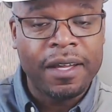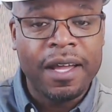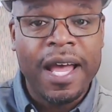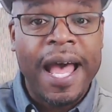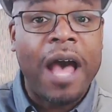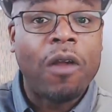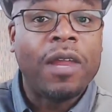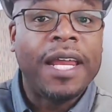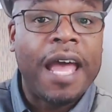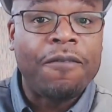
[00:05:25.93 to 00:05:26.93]
how late
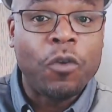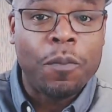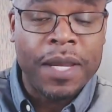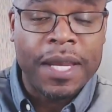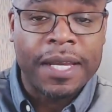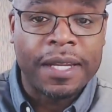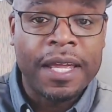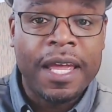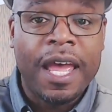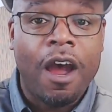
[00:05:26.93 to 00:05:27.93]
have you been?
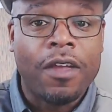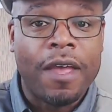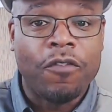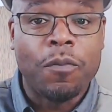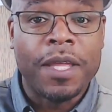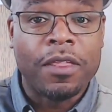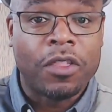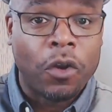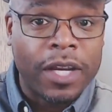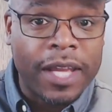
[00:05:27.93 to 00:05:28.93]
Or have you been 30
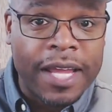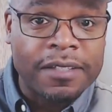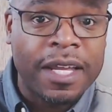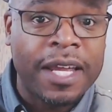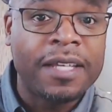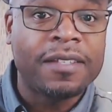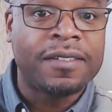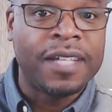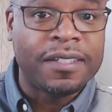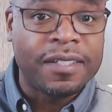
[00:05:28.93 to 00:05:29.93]
days late, 60
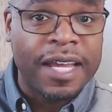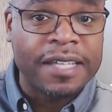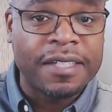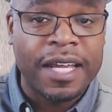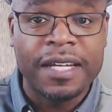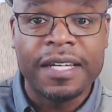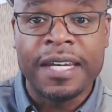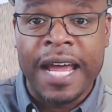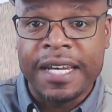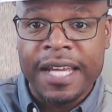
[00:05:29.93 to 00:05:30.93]
days late, 90
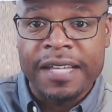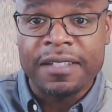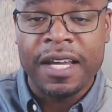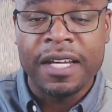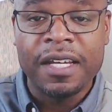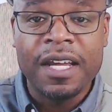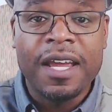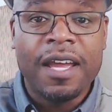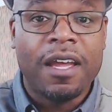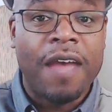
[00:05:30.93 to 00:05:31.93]
days late?
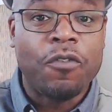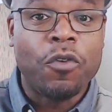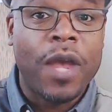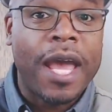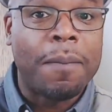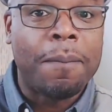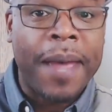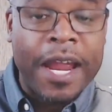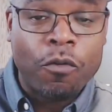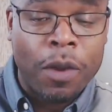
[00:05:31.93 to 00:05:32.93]
Have you had a
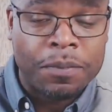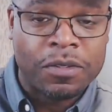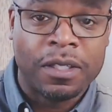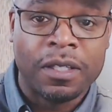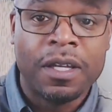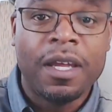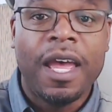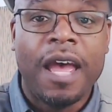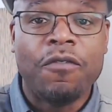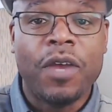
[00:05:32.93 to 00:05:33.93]
bankruptcy? Have you
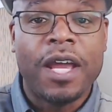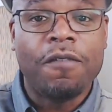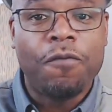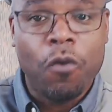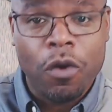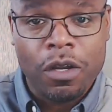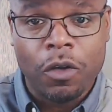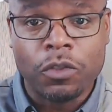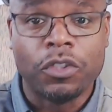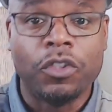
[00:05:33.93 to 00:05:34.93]
had a foreclosure?
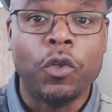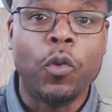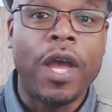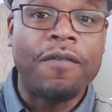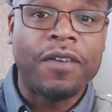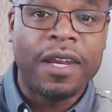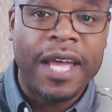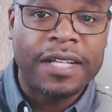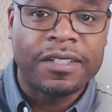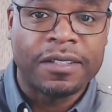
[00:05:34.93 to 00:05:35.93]
Do you have
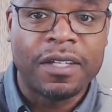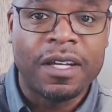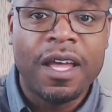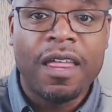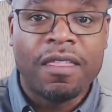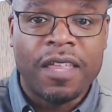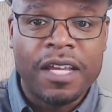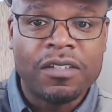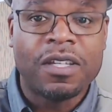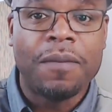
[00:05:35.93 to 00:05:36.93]
collections? These are
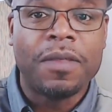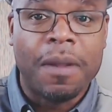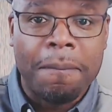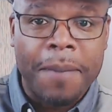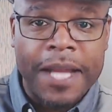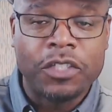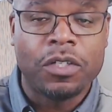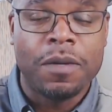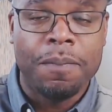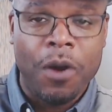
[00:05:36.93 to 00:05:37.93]
some of the major
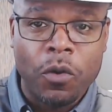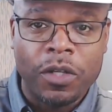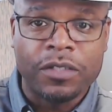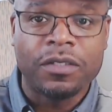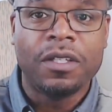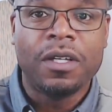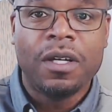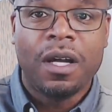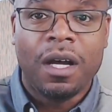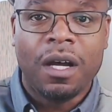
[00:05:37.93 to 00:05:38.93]
components
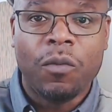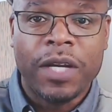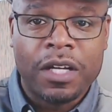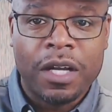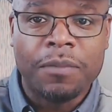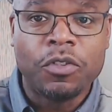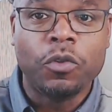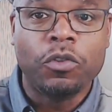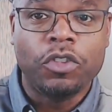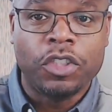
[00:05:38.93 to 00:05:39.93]
when it comes to
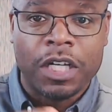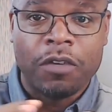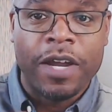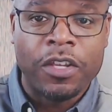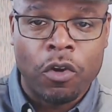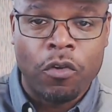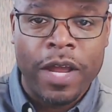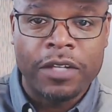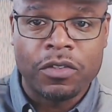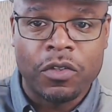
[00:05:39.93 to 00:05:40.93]
generating your credit
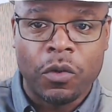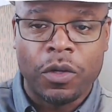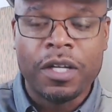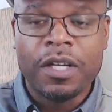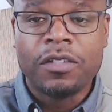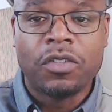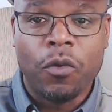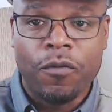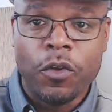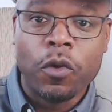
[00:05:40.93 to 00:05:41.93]
score. So if you're
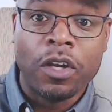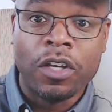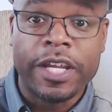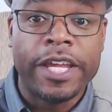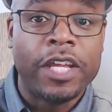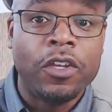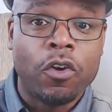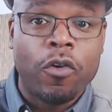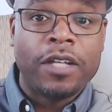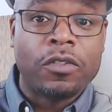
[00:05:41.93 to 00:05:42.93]
going to look at getting your credit
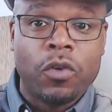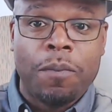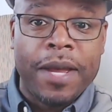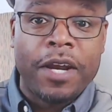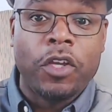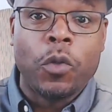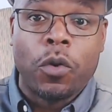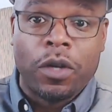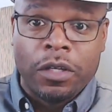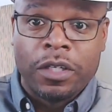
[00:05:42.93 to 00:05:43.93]
score better, you want to
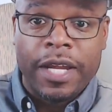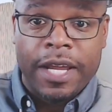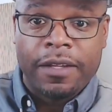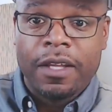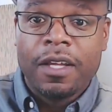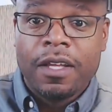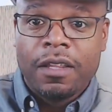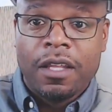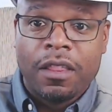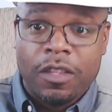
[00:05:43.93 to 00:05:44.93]
look at
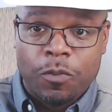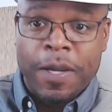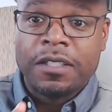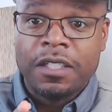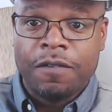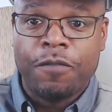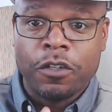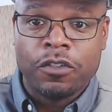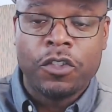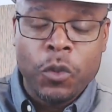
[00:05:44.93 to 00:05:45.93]
especially the first
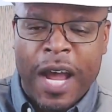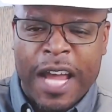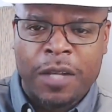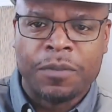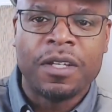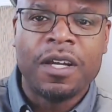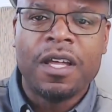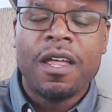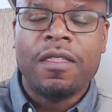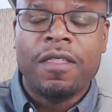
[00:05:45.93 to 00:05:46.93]
2 items,
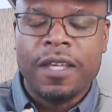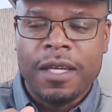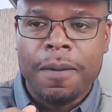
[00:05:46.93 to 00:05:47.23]
the